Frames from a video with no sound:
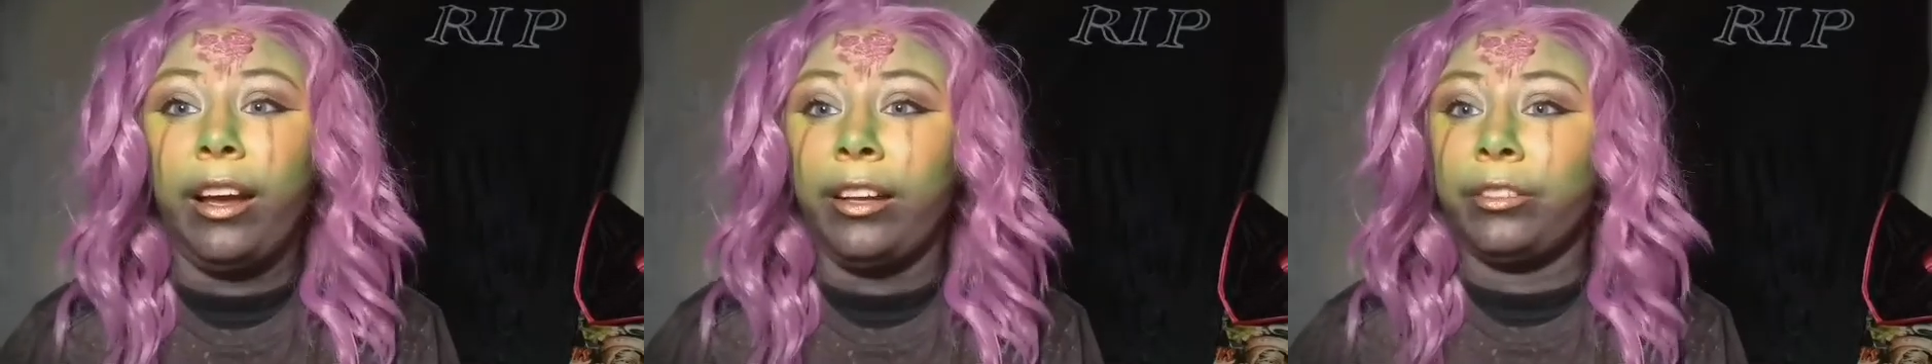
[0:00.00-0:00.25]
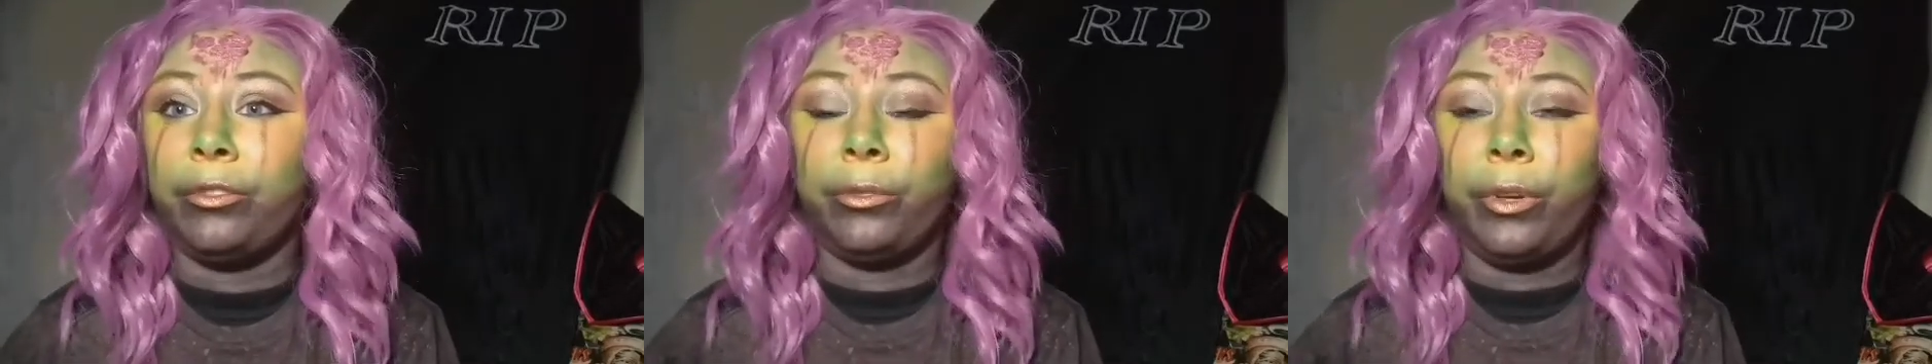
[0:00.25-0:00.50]

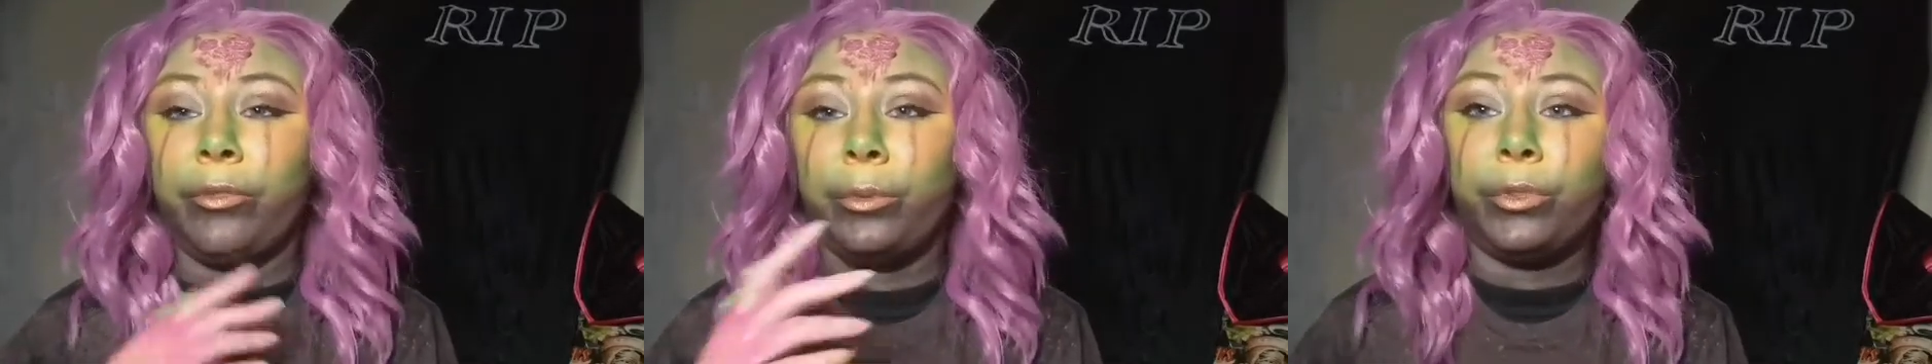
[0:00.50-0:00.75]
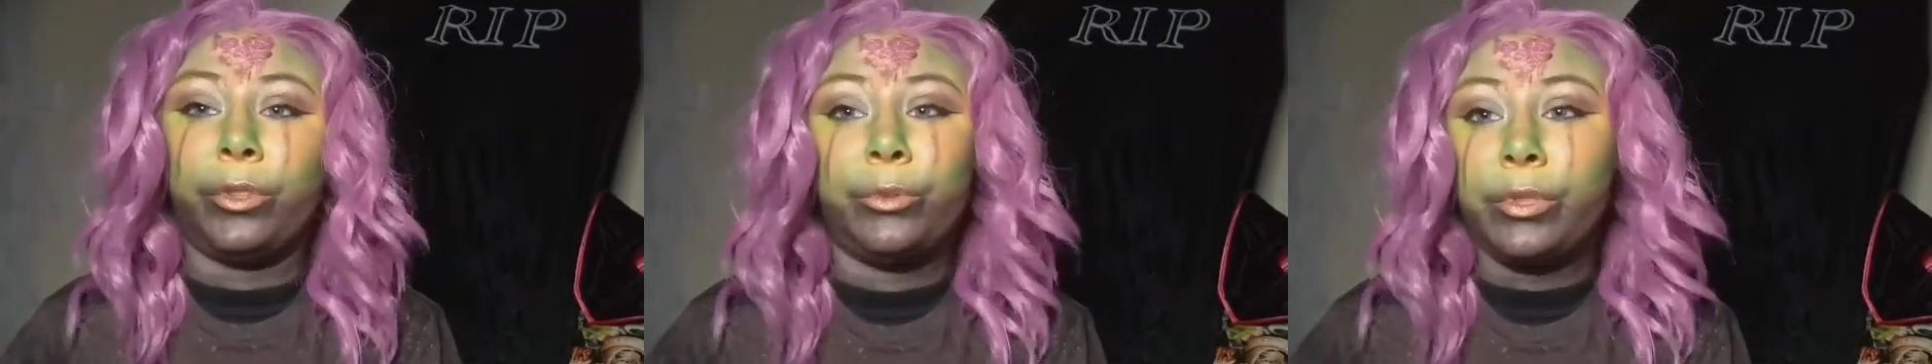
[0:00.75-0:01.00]
and for
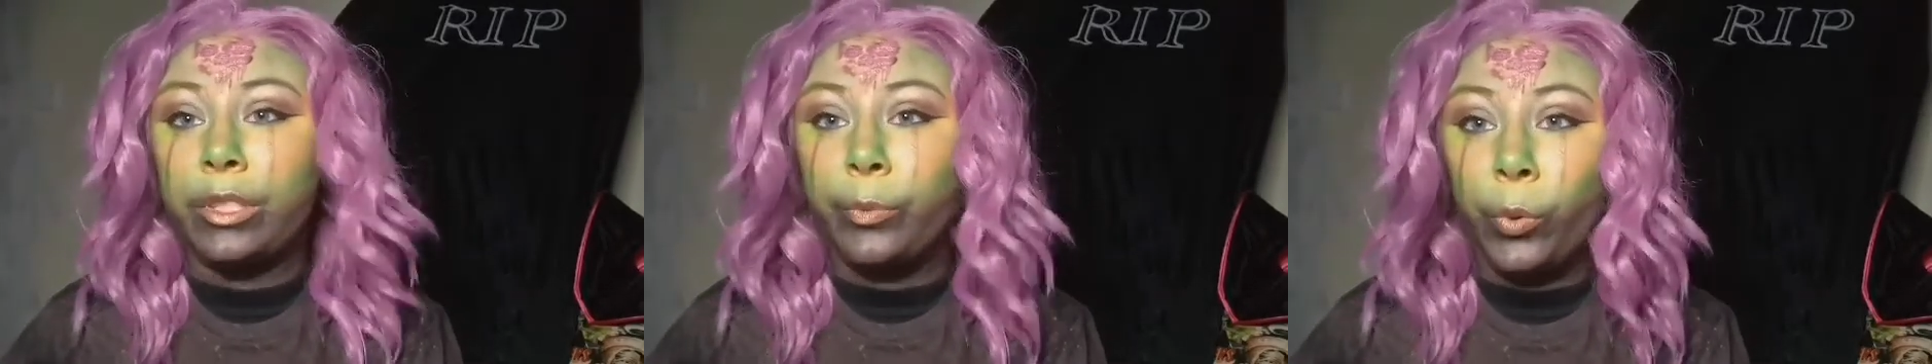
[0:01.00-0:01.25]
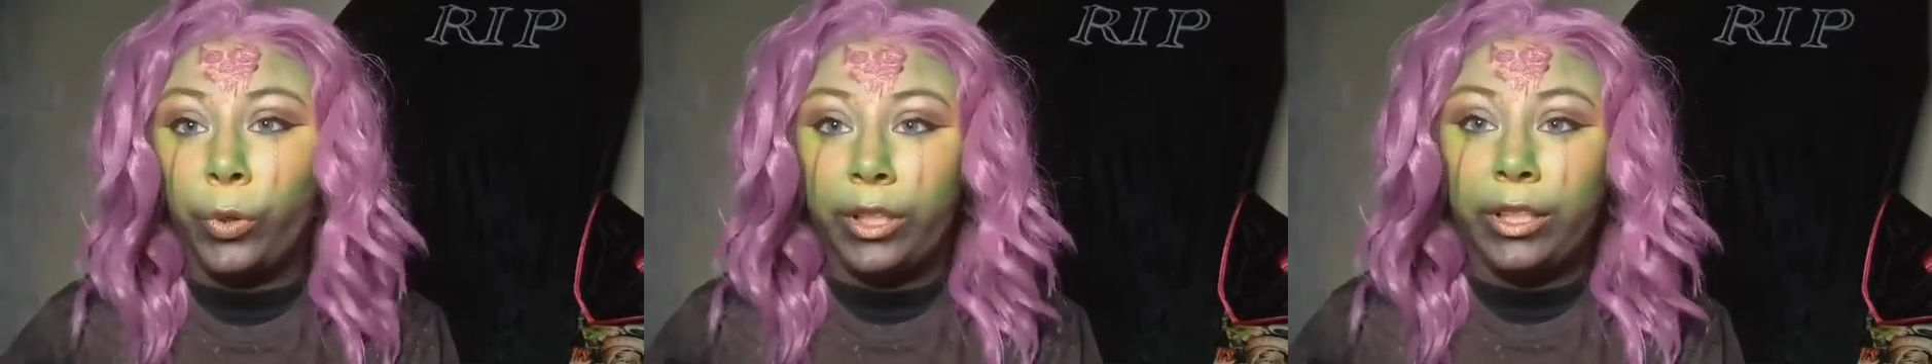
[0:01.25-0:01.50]
everyone who
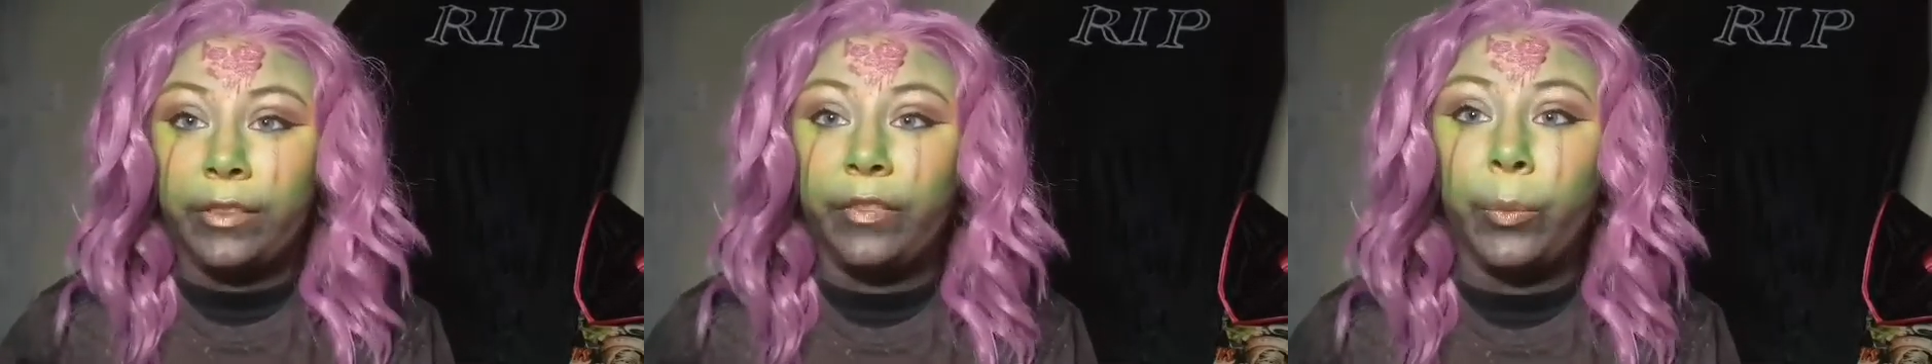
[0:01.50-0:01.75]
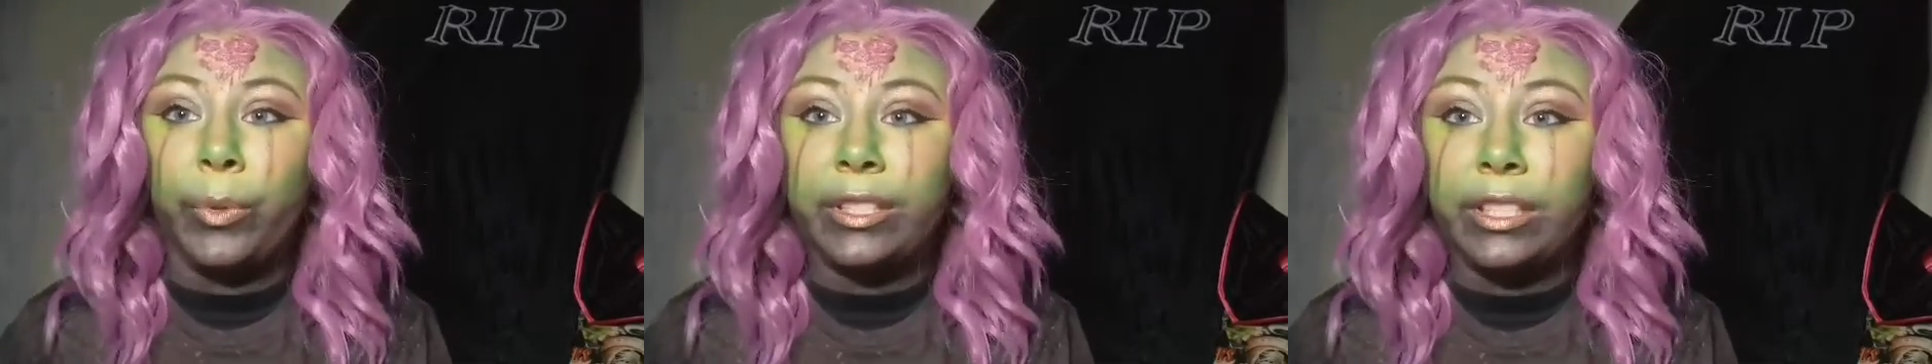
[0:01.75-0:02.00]
supported
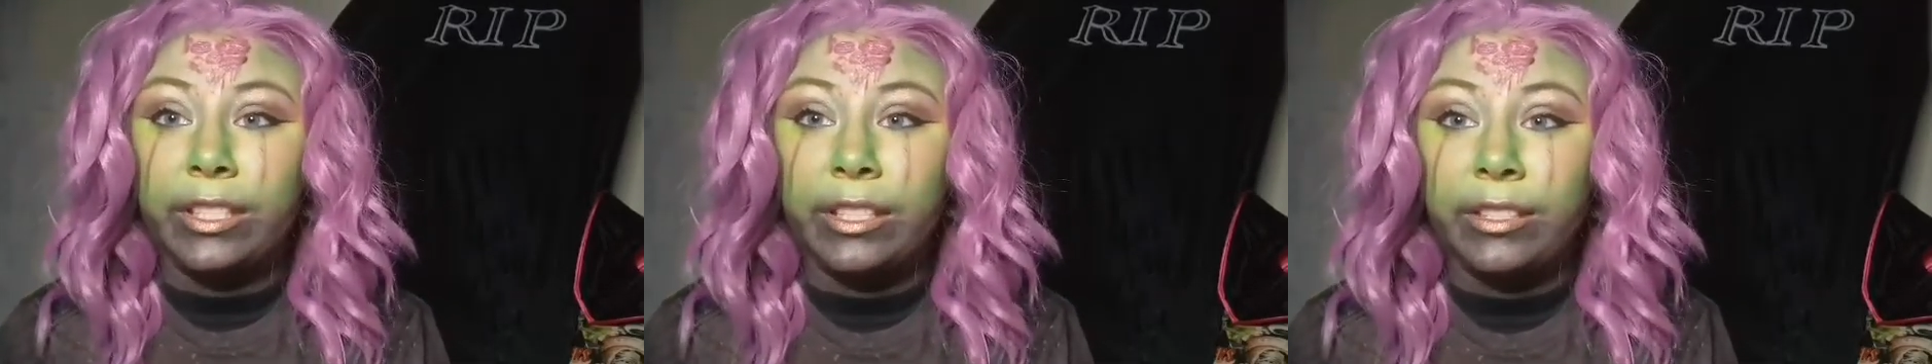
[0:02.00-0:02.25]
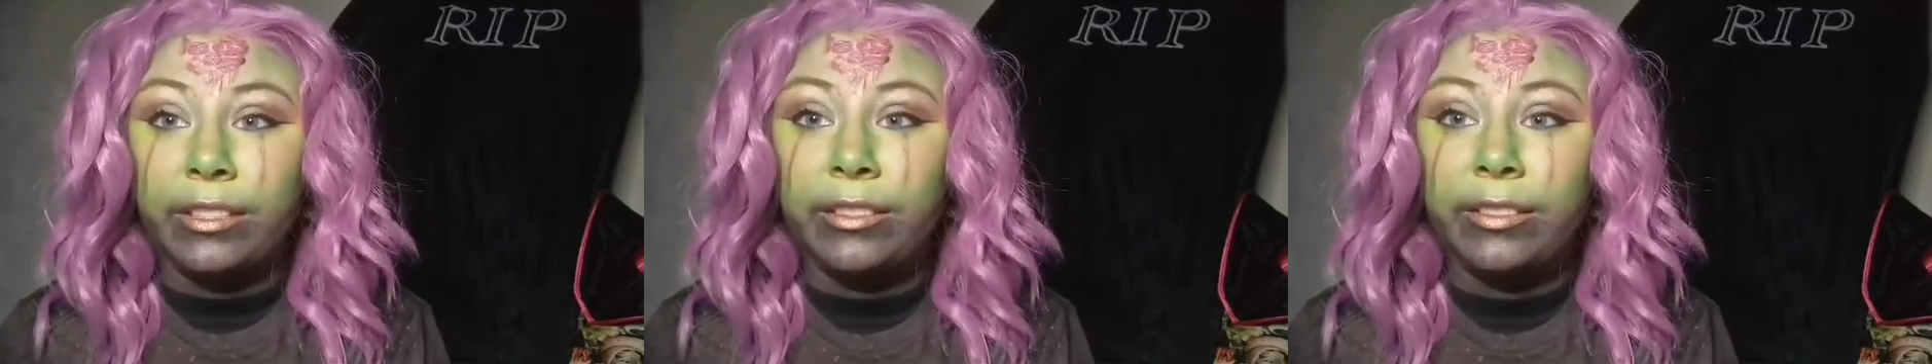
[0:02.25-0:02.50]
the
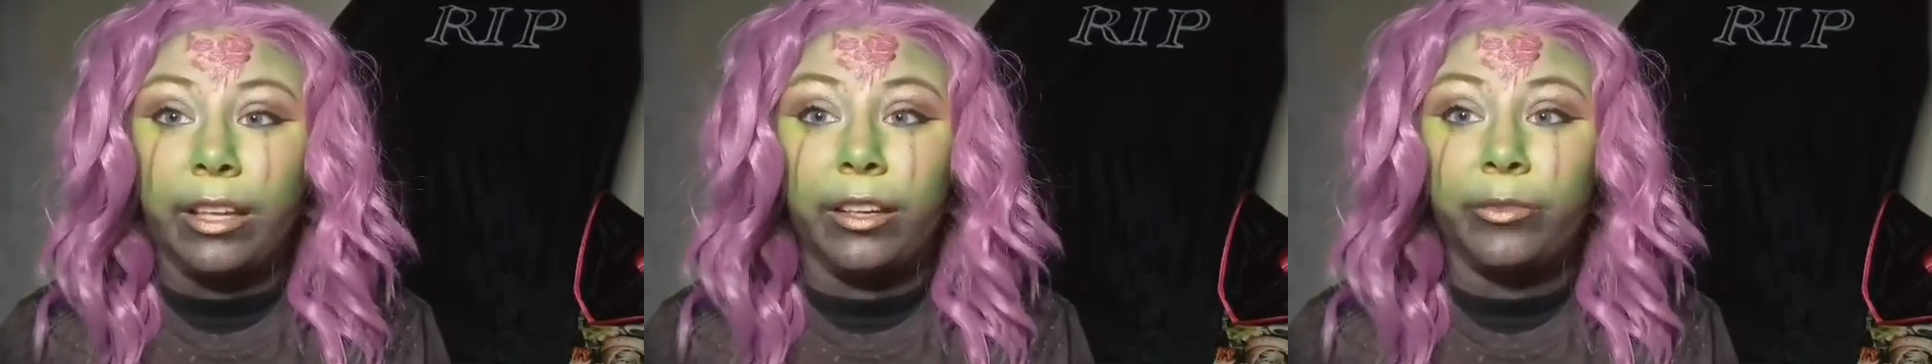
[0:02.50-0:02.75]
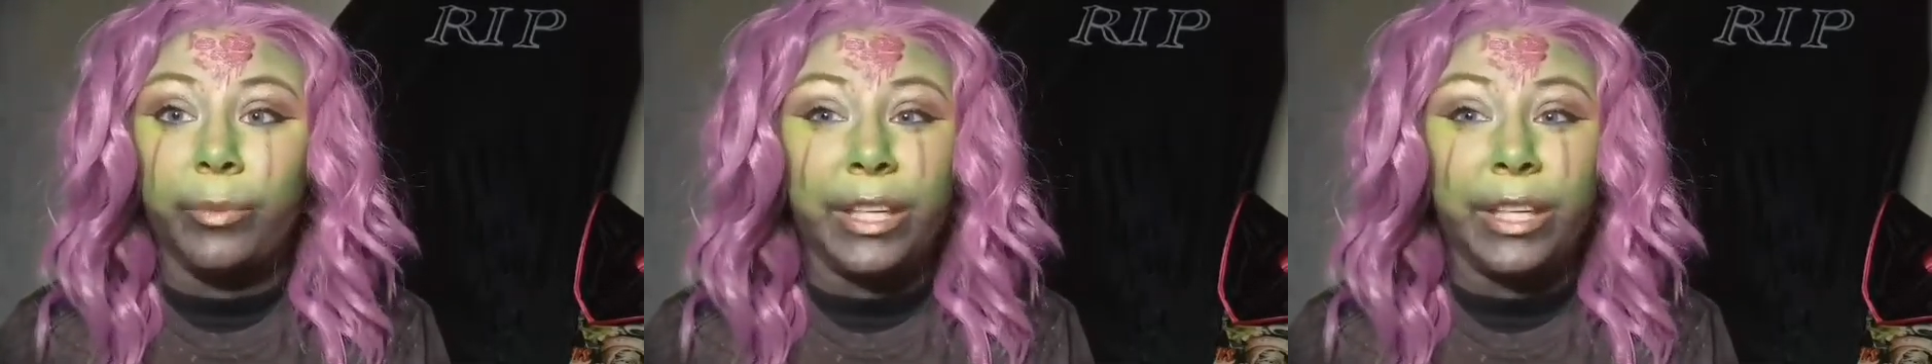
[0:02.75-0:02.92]
businesses that I've